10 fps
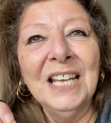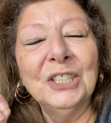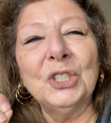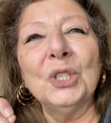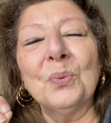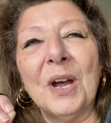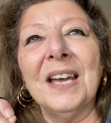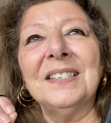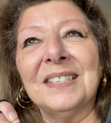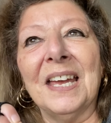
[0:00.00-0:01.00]
This is why
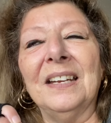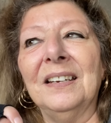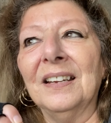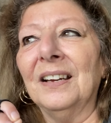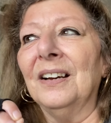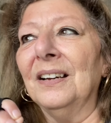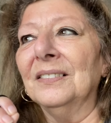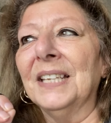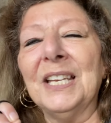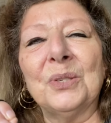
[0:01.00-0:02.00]
I said uh,
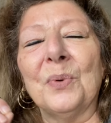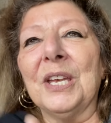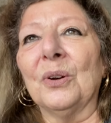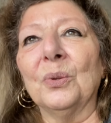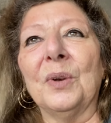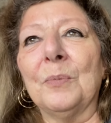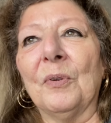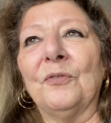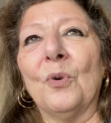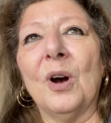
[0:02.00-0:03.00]
last week or the week
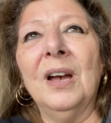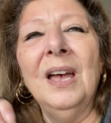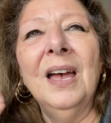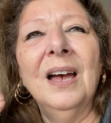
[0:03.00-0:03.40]
before